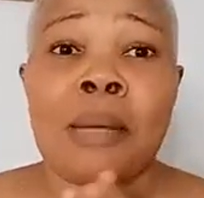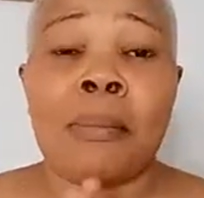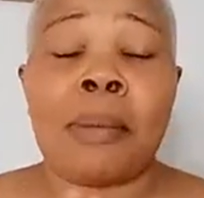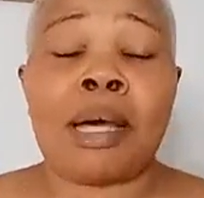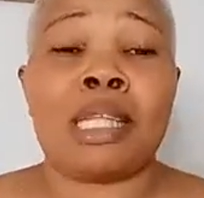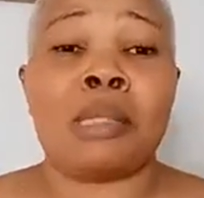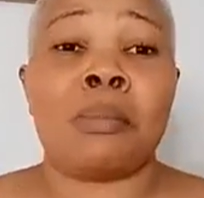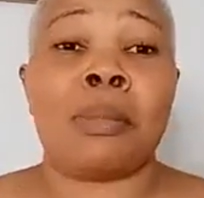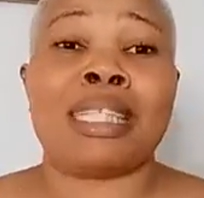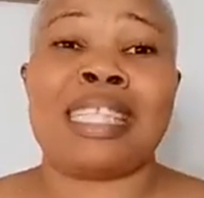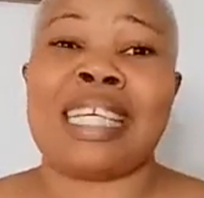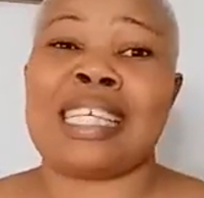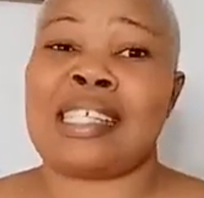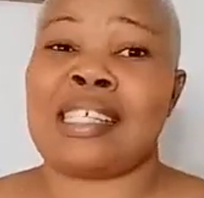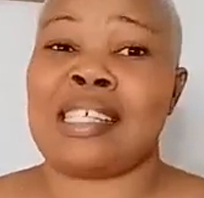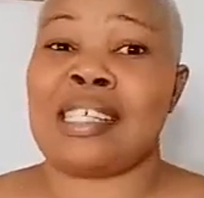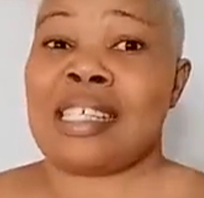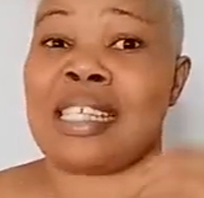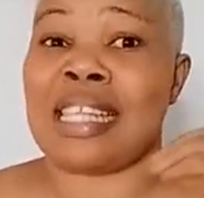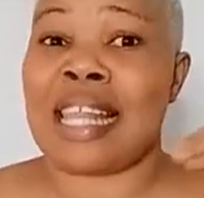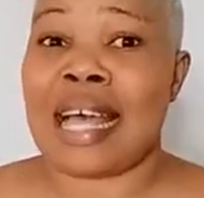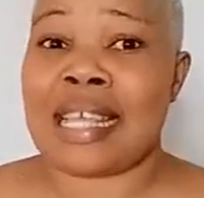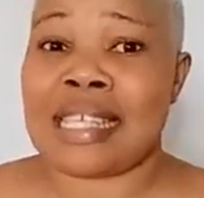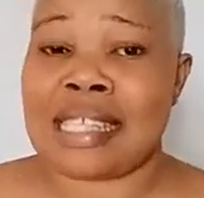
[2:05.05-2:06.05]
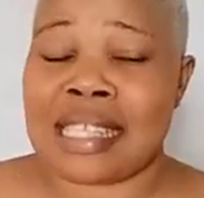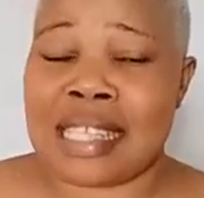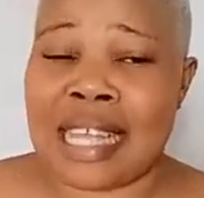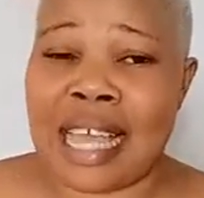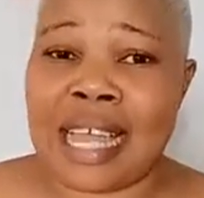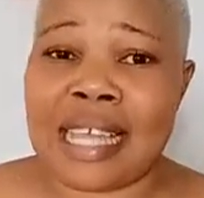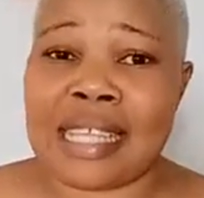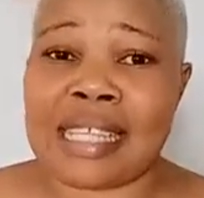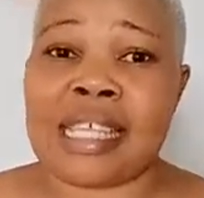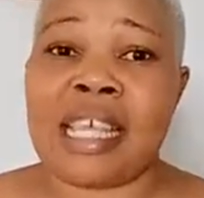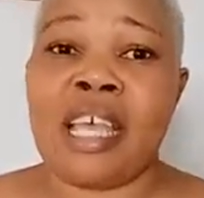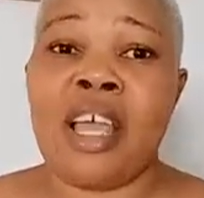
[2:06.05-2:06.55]
about the matter since last
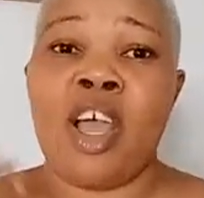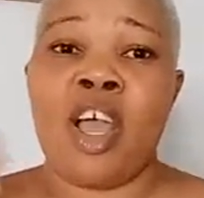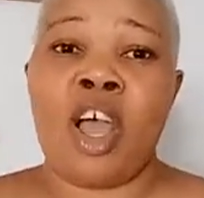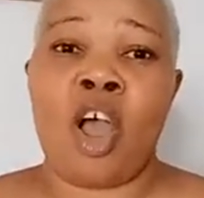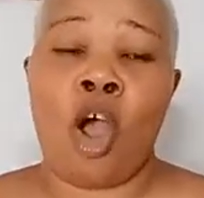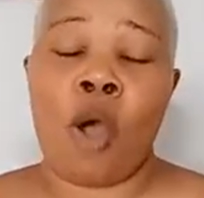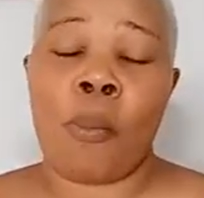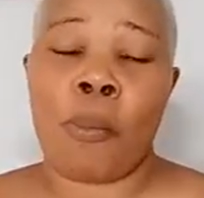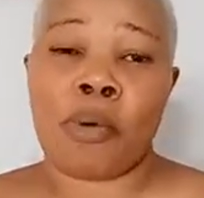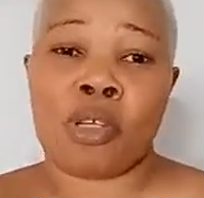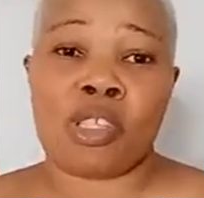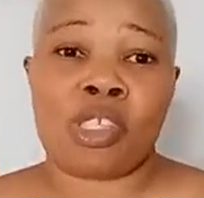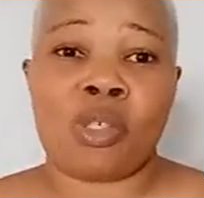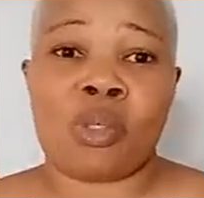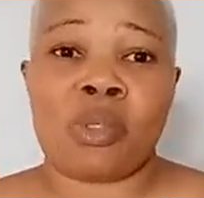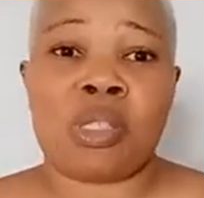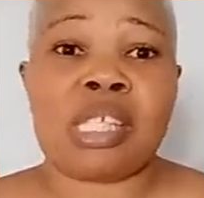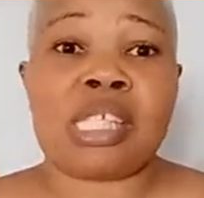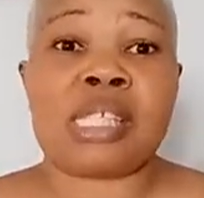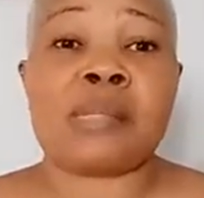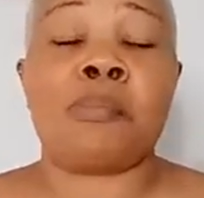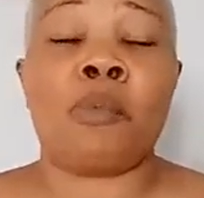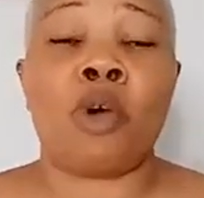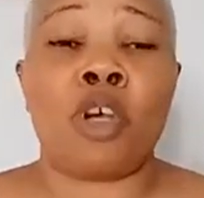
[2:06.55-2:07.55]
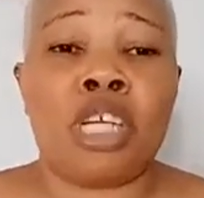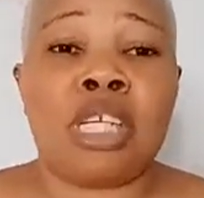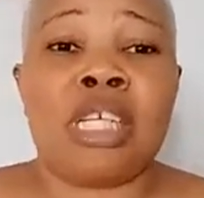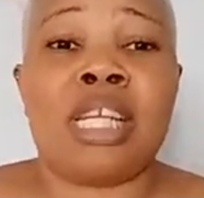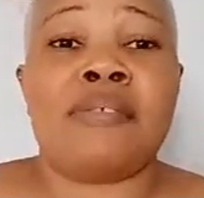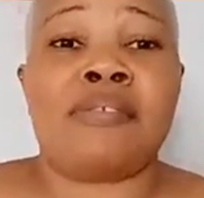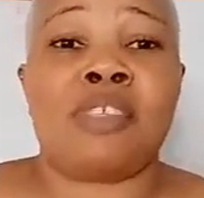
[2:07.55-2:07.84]
night up until this morning.